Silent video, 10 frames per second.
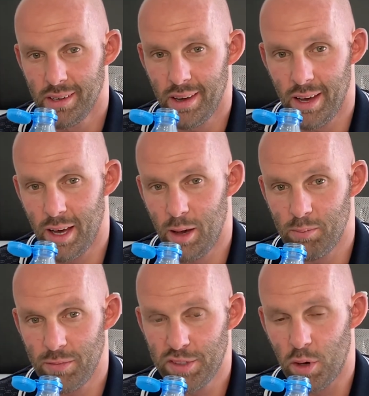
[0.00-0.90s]

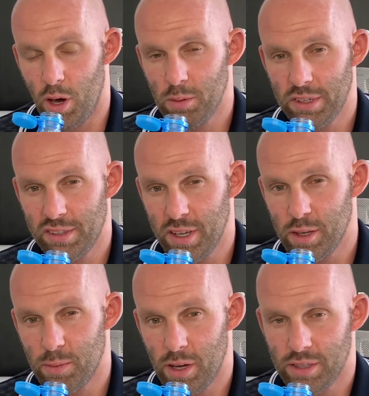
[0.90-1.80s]
So always think
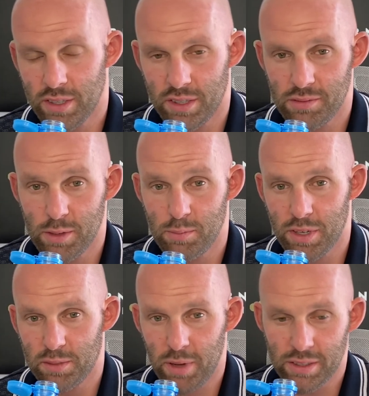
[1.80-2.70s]
about there's different
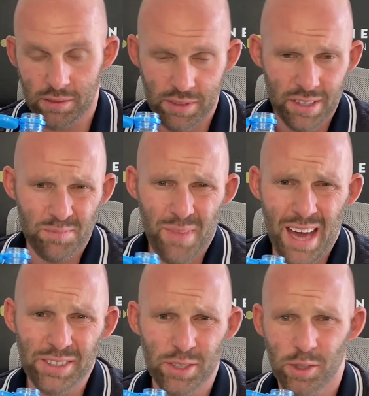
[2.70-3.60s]
perspectives. Doesn't
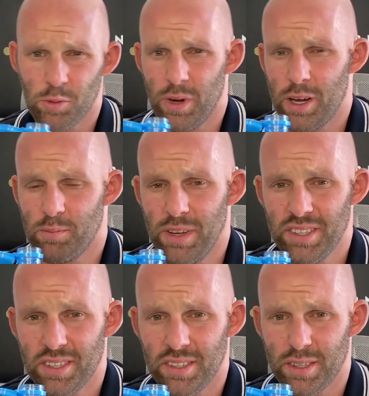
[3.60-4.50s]
matter where
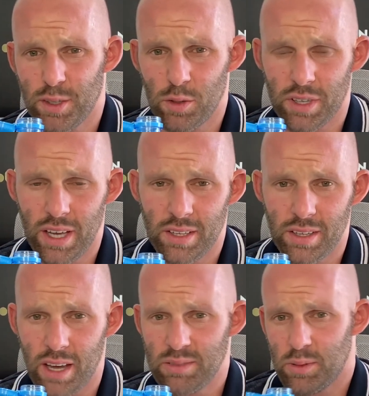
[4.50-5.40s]
business is
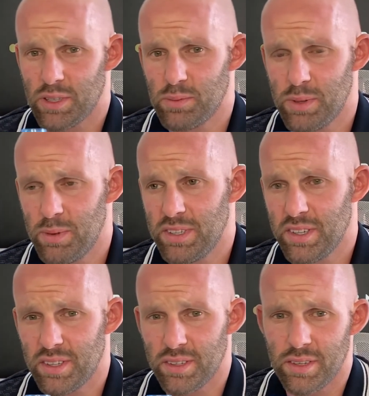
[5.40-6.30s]
located. I've worked with
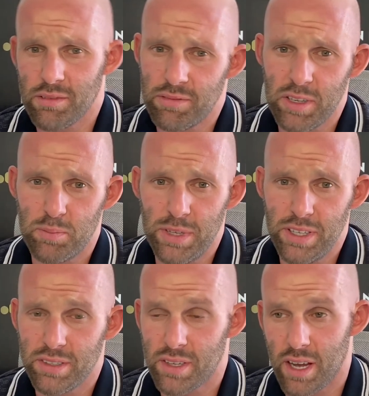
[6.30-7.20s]
businesses in the
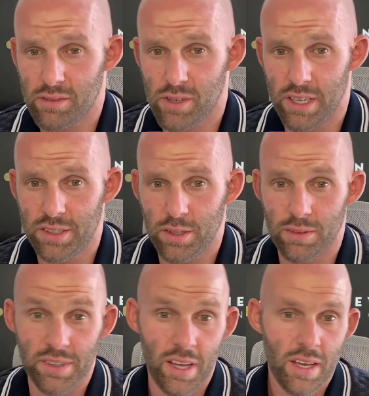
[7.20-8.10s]
Philippines and have great
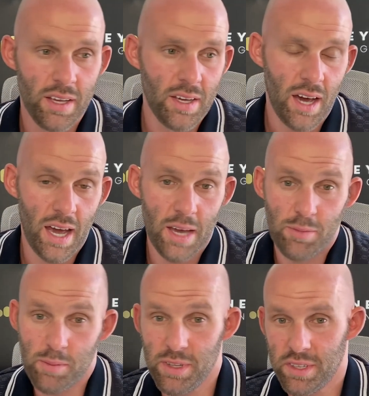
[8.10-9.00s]
service. I have
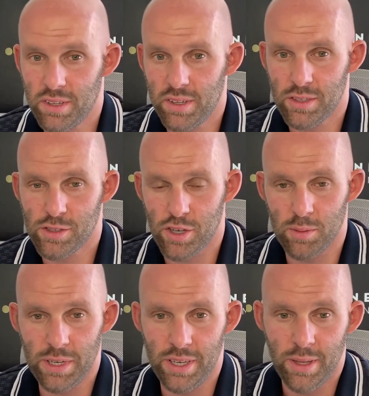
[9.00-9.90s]
my business in
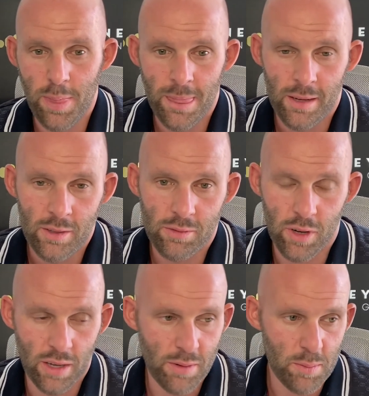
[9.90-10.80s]
Germany.
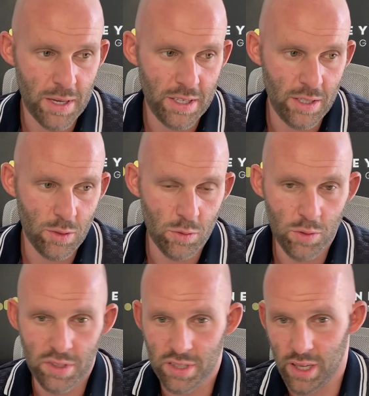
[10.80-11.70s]
For everybody
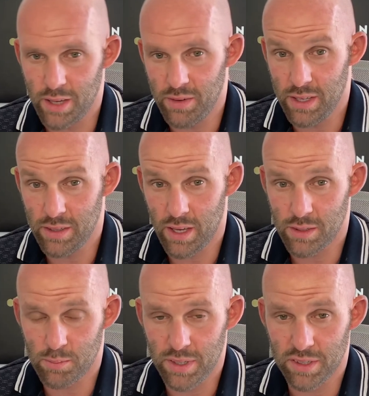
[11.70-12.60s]
who's claiming
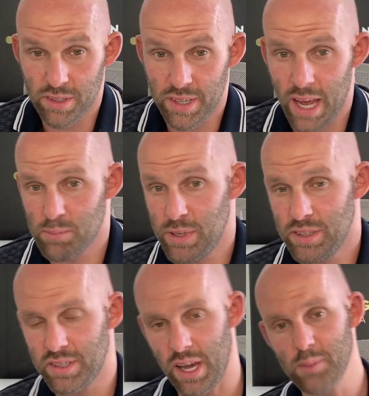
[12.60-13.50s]
that a business can't be
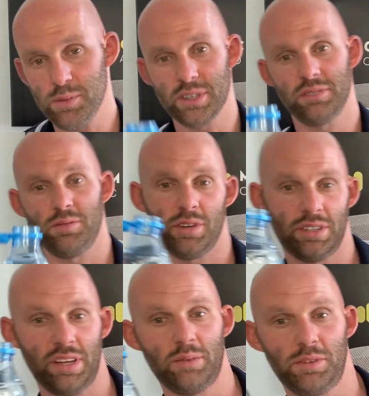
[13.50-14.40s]
in Cyprus, for
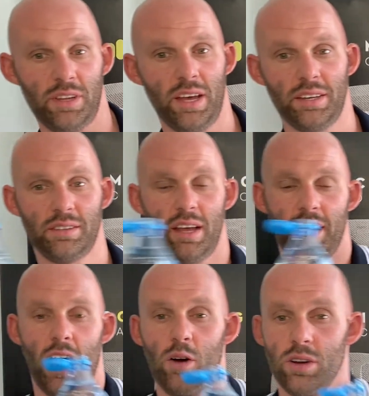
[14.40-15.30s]
example, like
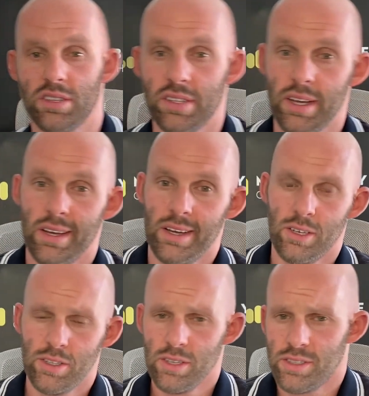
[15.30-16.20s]
ours,
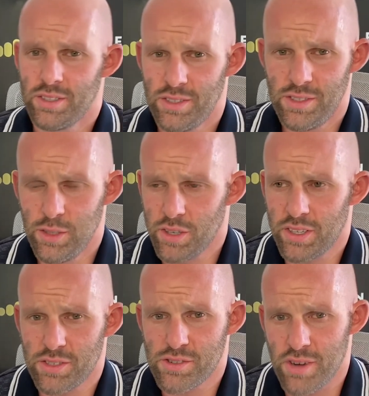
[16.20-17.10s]
look
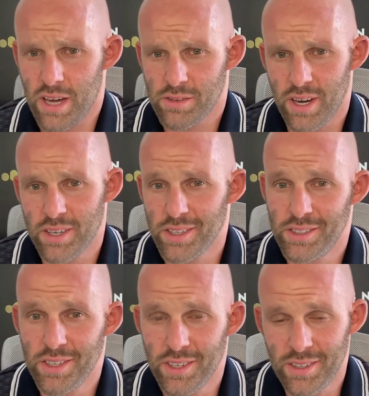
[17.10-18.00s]
at the track
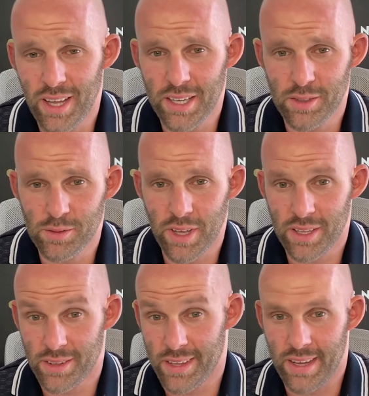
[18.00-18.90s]
record
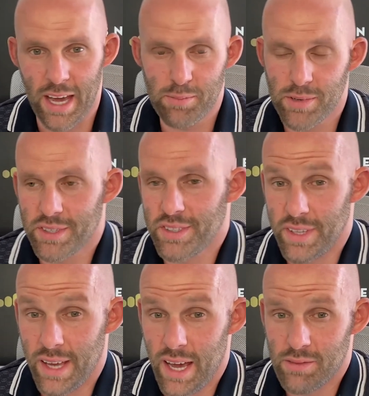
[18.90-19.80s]
that I
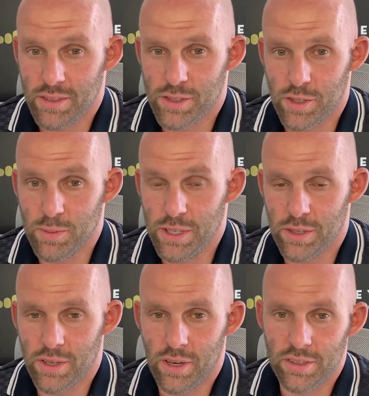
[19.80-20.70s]
personally have in Germany
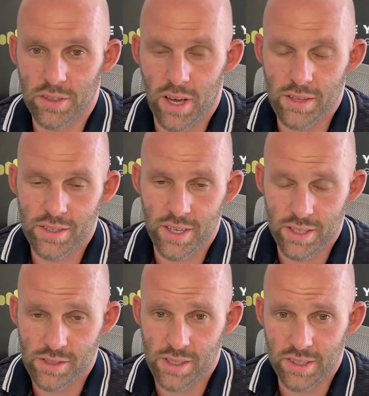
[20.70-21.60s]
or in also other
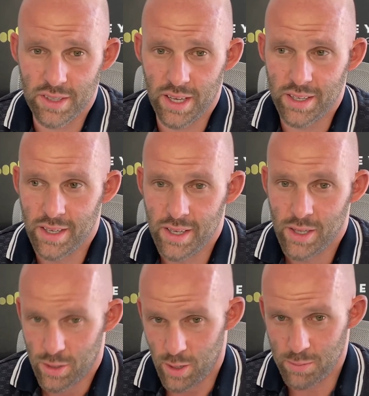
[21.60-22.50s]
countries like
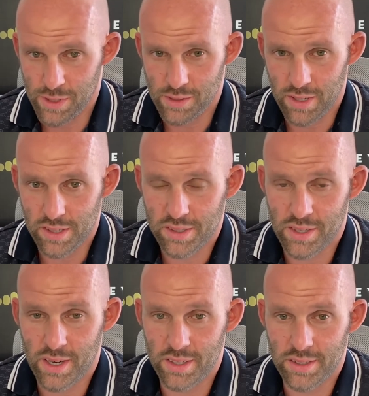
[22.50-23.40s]
company
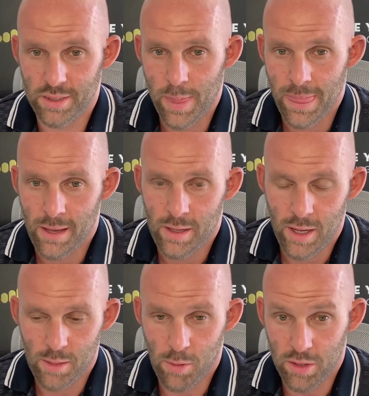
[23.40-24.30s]
registries.
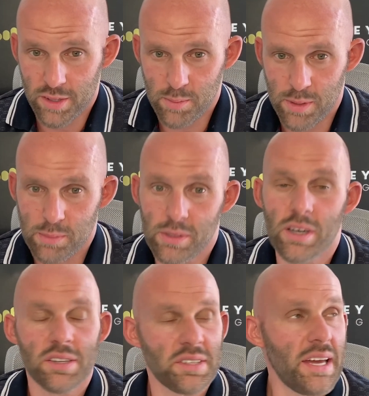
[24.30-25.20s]
Mostly people
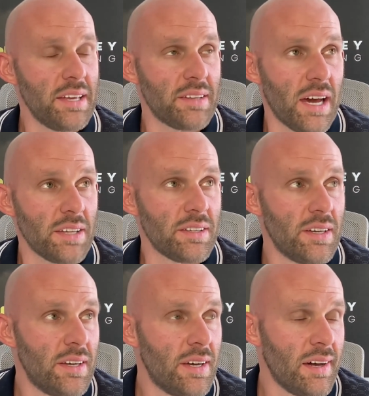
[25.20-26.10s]
are saying that.